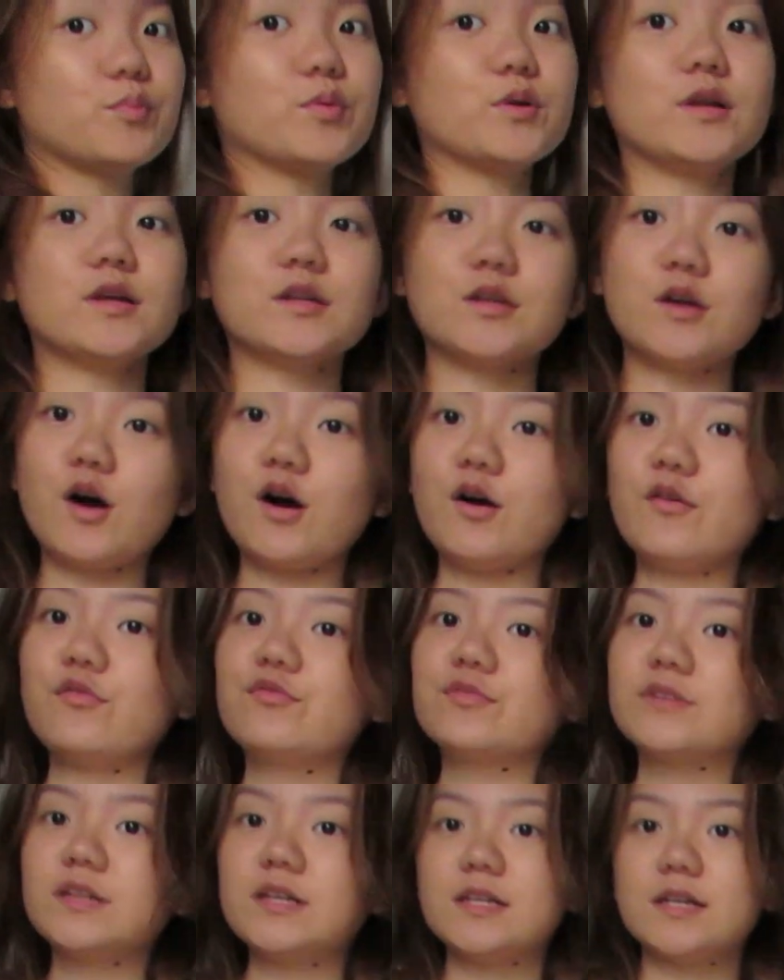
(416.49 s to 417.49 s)
pull it off
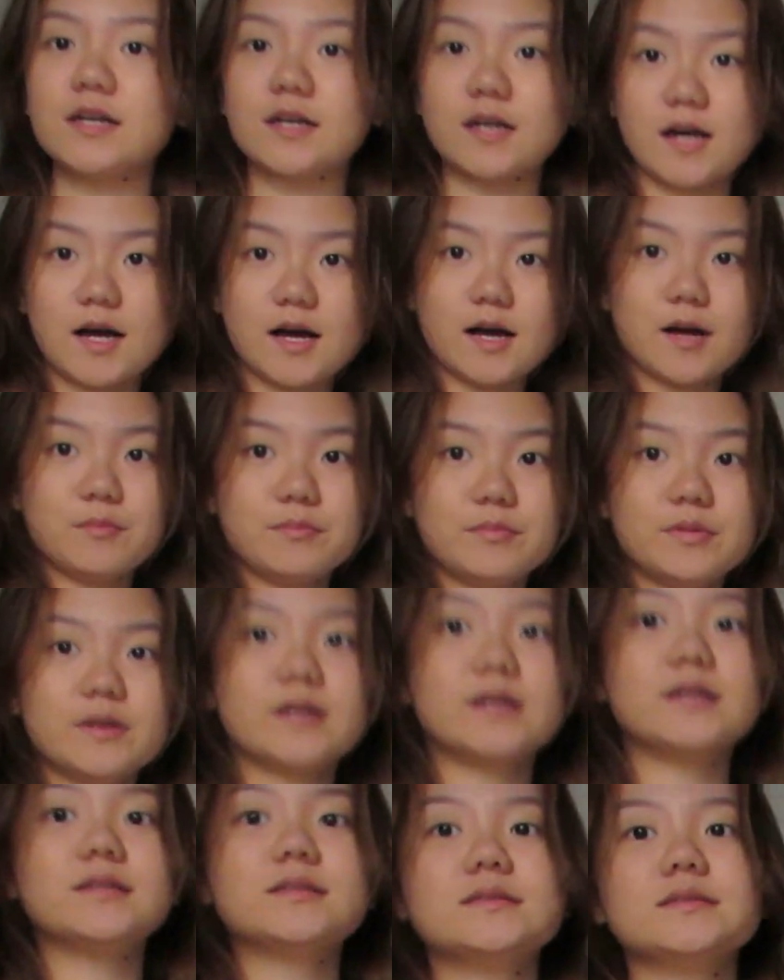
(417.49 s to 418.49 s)
talaga,
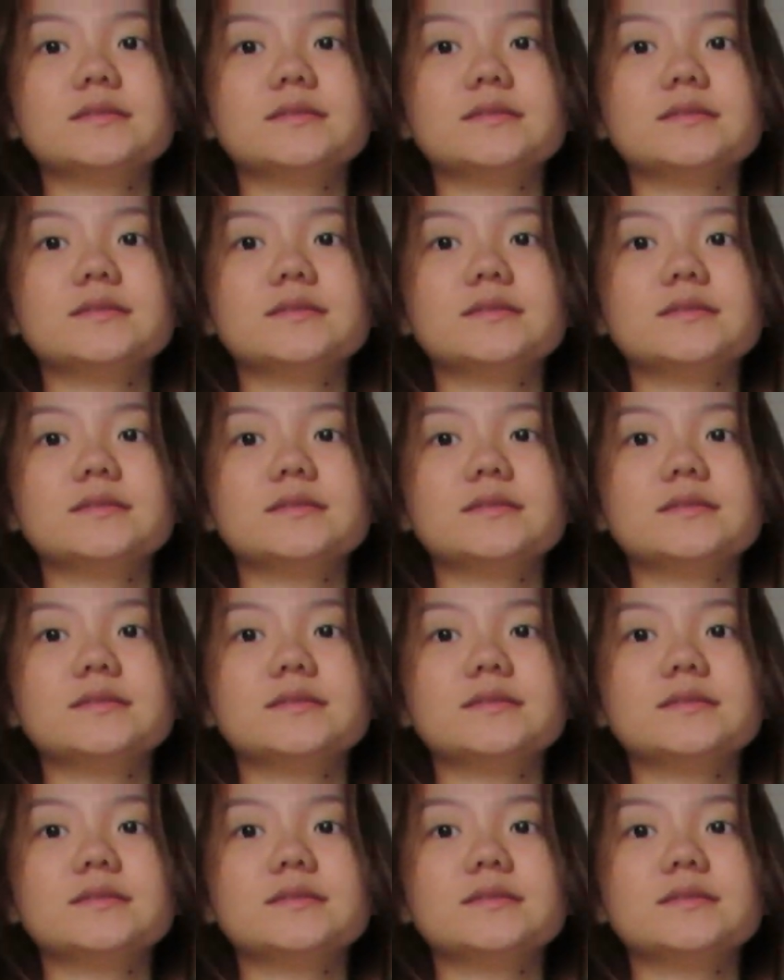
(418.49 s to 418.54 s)
but